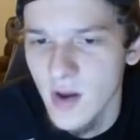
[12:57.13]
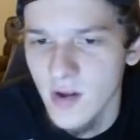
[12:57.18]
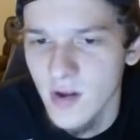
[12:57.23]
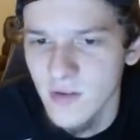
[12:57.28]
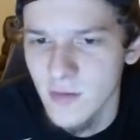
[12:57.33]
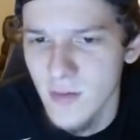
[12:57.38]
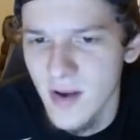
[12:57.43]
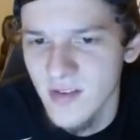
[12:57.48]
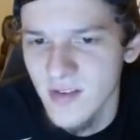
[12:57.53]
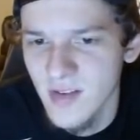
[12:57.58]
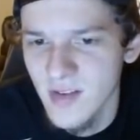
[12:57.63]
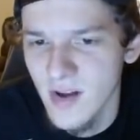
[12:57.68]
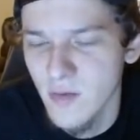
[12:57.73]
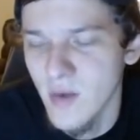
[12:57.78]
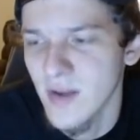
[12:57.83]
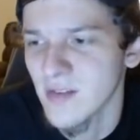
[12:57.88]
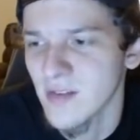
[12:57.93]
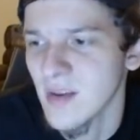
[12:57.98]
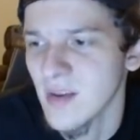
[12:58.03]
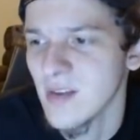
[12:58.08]
Tomas
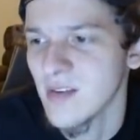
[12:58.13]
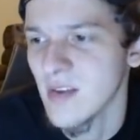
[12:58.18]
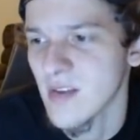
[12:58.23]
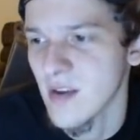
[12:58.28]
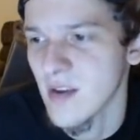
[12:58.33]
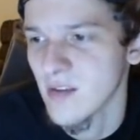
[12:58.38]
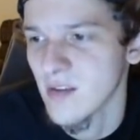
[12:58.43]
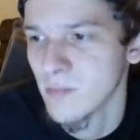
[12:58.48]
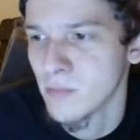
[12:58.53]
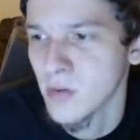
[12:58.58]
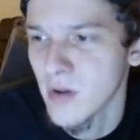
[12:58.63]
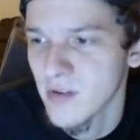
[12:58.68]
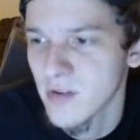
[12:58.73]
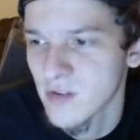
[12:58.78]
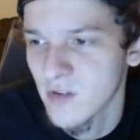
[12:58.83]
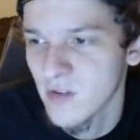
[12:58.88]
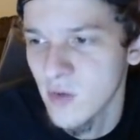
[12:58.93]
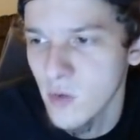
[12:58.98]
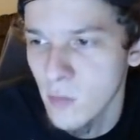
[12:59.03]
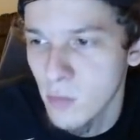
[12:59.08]
Satoransky sees a plus
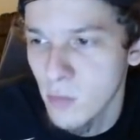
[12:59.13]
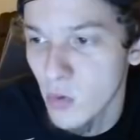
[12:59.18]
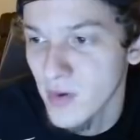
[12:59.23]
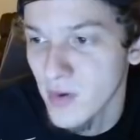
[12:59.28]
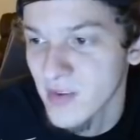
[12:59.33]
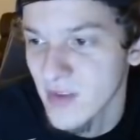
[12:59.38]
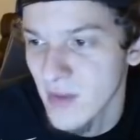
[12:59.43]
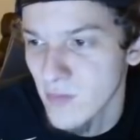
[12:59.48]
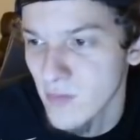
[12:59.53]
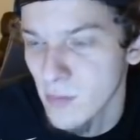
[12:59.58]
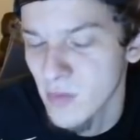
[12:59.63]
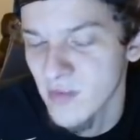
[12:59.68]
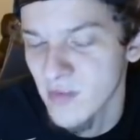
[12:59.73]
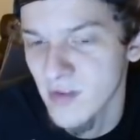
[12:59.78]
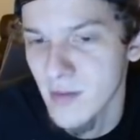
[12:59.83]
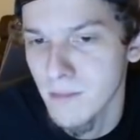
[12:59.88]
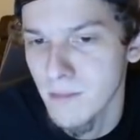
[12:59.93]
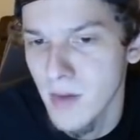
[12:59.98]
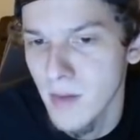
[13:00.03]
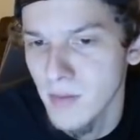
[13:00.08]

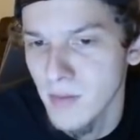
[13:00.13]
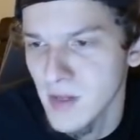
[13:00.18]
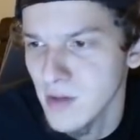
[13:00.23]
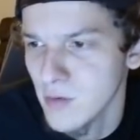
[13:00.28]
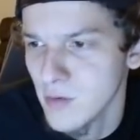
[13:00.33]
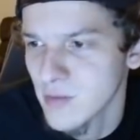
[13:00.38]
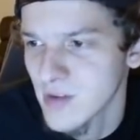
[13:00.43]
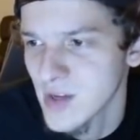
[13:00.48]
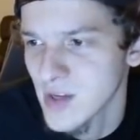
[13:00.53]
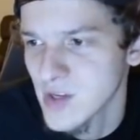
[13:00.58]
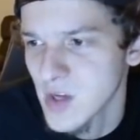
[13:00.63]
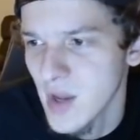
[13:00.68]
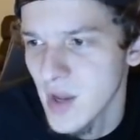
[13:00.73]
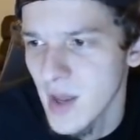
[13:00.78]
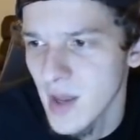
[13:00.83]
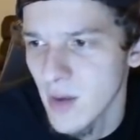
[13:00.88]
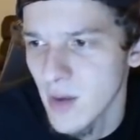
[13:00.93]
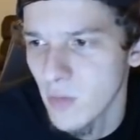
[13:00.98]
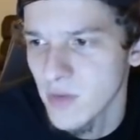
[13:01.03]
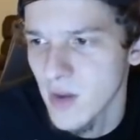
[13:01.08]
2.7% bump in usage
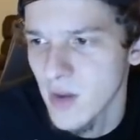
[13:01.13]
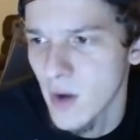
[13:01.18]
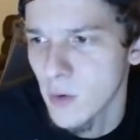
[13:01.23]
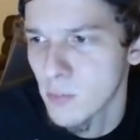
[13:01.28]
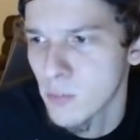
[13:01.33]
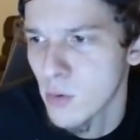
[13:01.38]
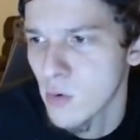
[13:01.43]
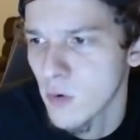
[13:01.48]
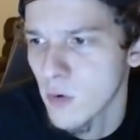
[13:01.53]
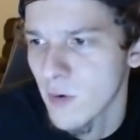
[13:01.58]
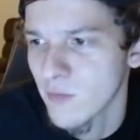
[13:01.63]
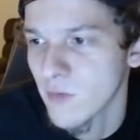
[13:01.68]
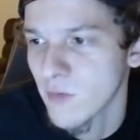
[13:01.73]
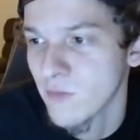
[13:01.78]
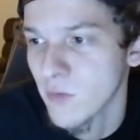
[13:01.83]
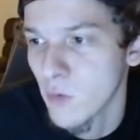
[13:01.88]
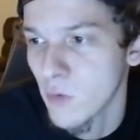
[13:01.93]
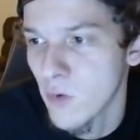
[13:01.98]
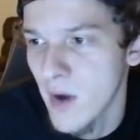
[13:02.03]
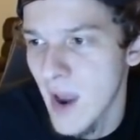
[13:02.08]
with Otto Porter off the
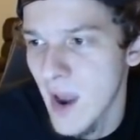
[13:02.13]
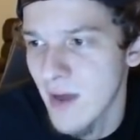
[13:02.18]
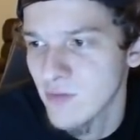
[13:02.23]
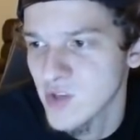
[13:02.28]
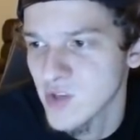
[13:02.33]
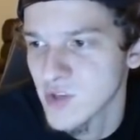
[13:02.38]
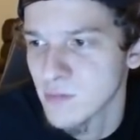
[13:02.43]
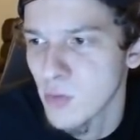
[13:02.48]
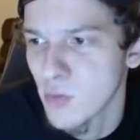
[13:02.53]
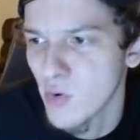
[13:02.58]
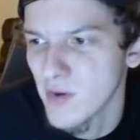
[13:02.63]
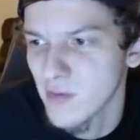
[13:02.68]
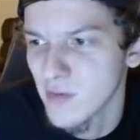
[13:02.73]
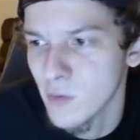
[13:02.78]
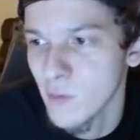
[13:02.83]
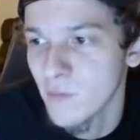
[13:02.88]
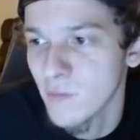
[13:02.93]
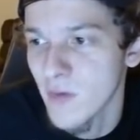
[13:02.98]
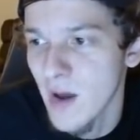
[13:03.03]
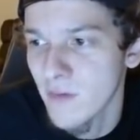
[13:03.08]
floor, averages
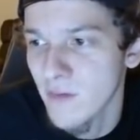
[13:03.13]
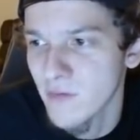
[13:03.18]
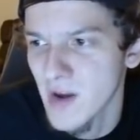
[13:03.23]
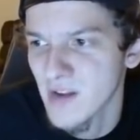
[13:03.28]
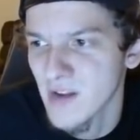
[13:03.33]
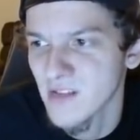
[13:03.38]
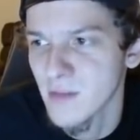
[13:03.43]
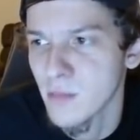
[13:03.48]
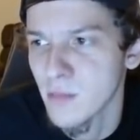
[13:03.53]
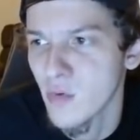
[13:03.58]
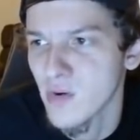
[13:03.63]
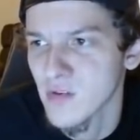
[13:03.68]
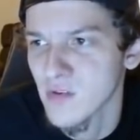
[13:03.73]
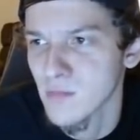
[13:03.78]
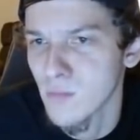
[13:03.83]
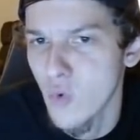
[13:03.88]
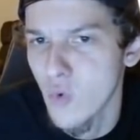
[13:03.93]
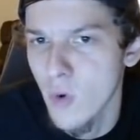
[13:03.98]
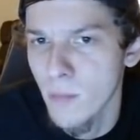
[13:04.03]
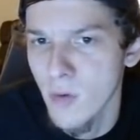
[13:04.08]
0.25 fantasy points
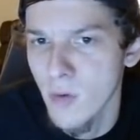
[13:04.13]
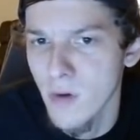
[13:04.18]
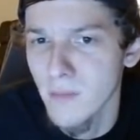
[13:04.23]
more per